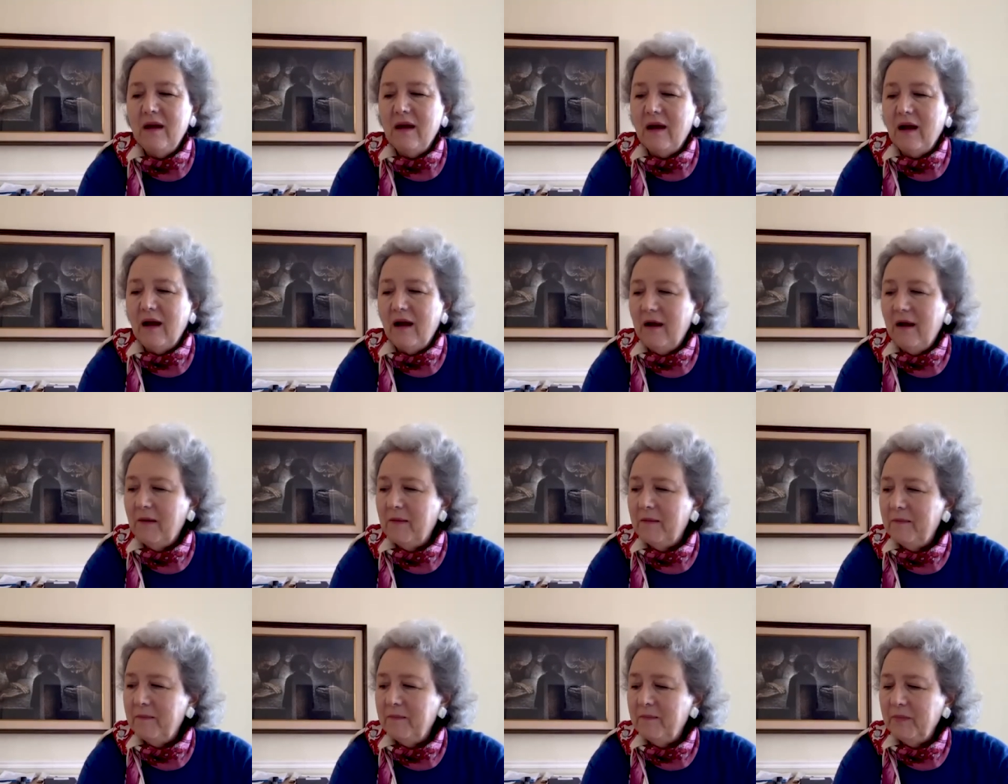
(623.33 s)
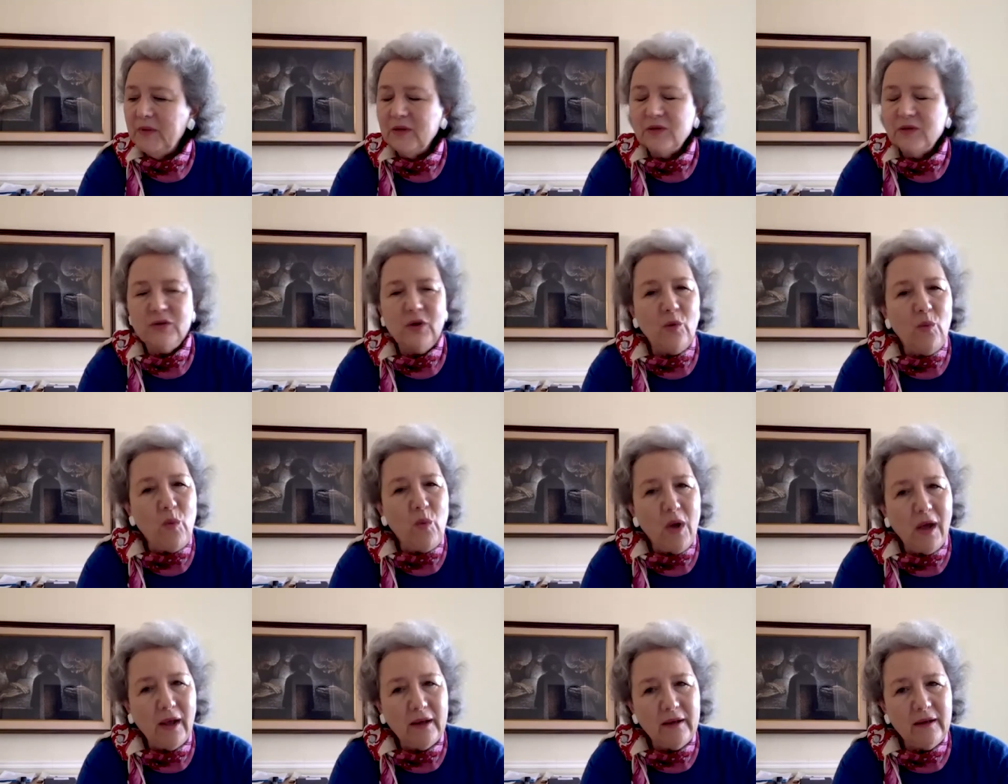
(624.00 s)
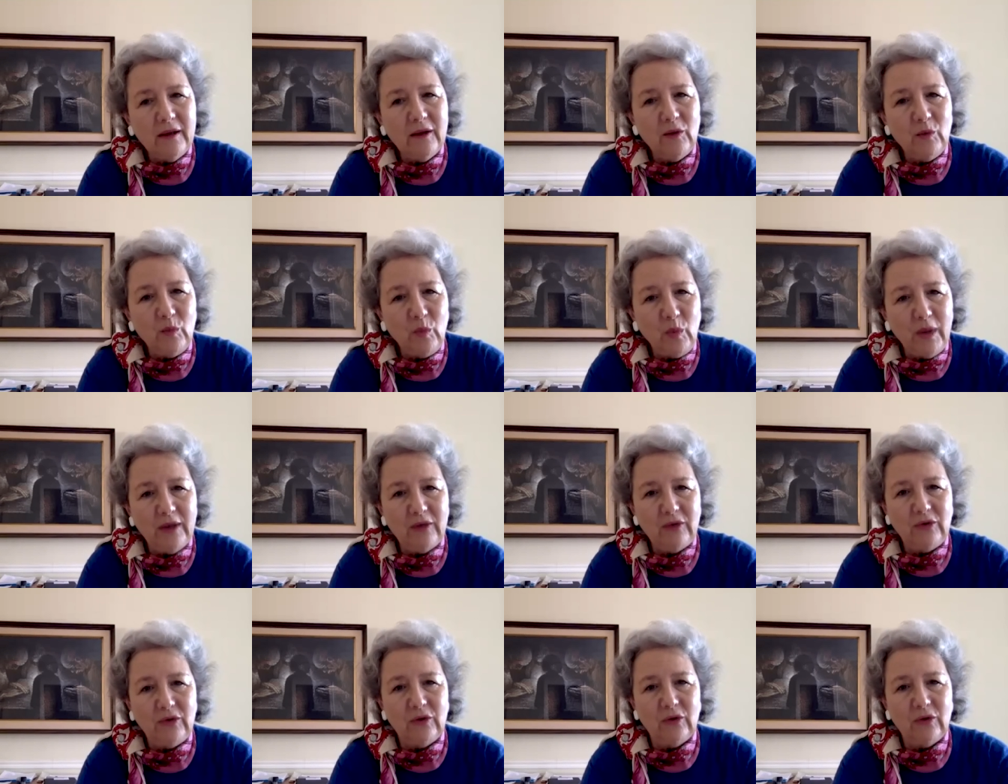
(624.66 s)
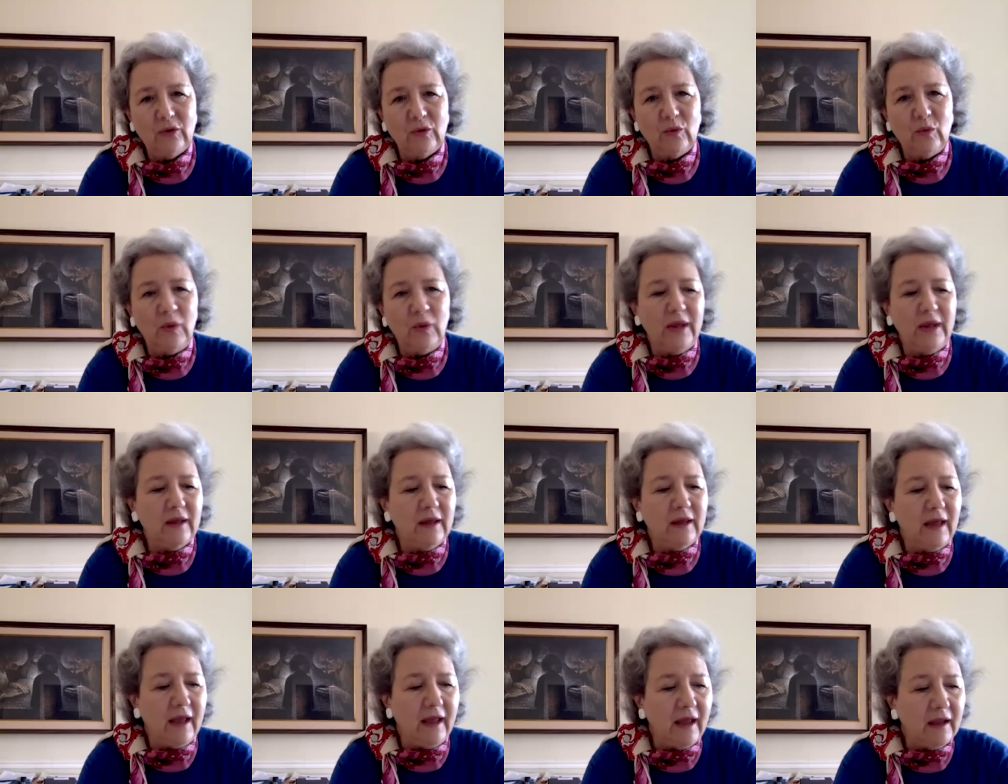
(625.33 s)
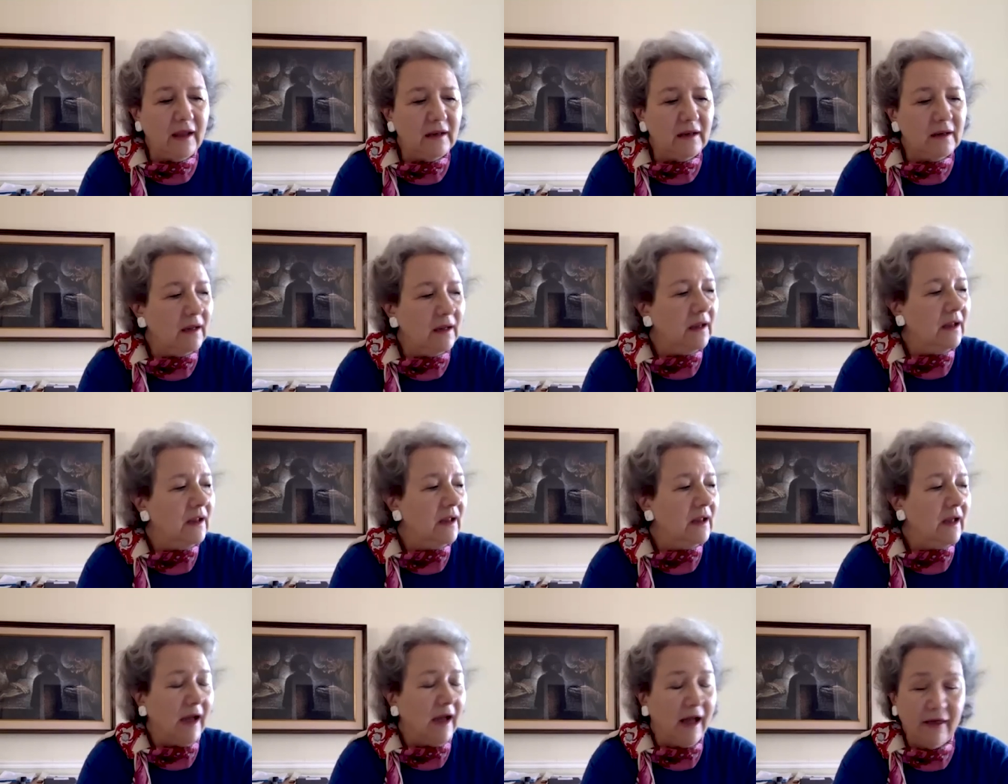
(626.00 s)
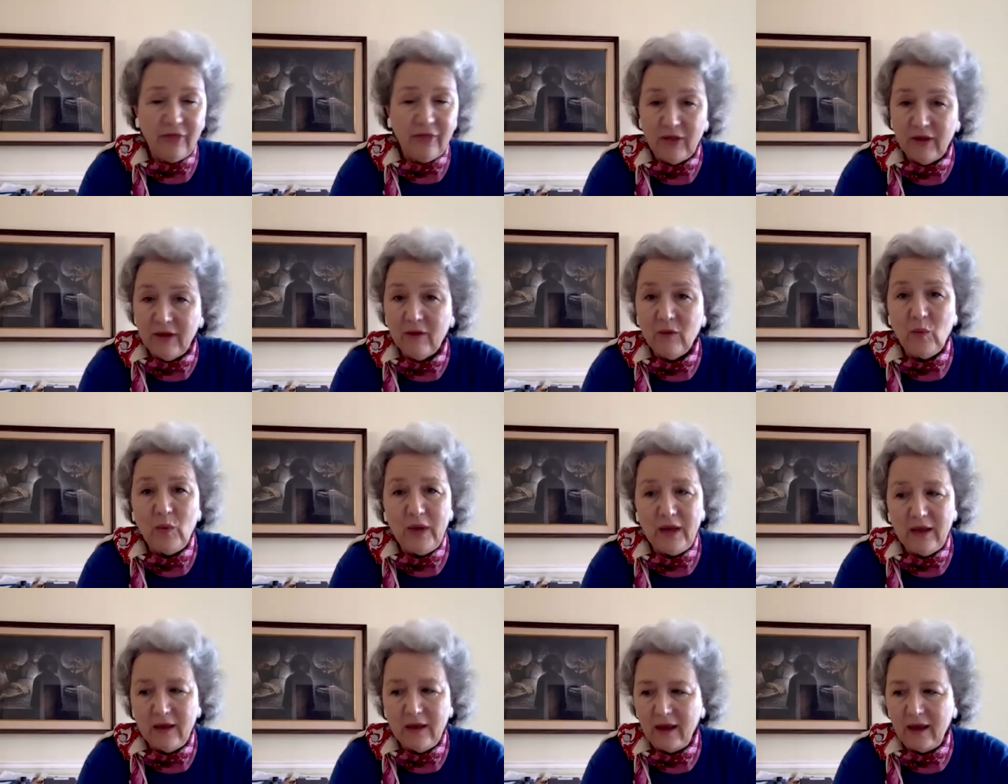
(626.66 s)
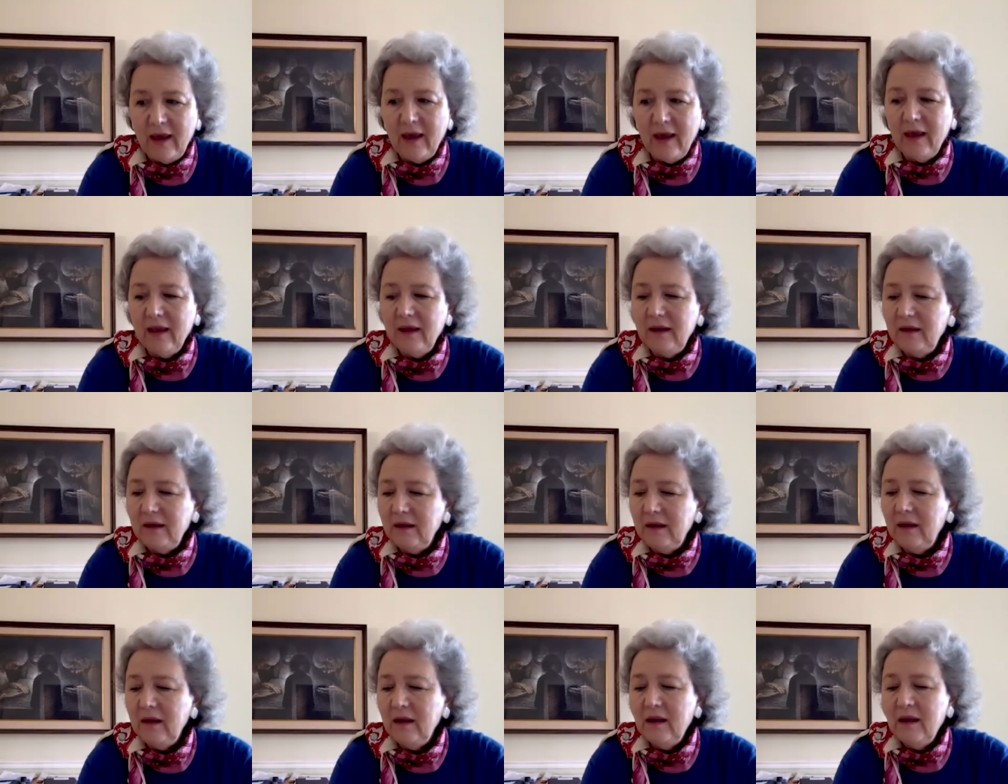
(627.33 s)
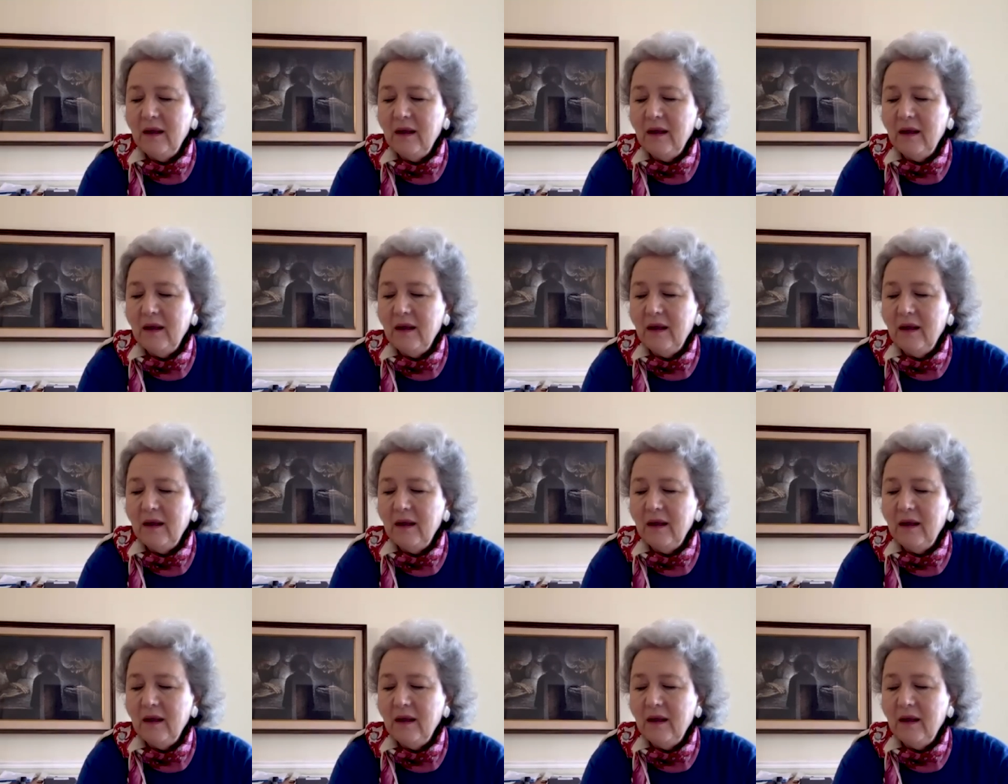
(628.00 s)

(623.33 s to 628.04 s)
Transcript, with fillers: So what can we do? We can, I think we can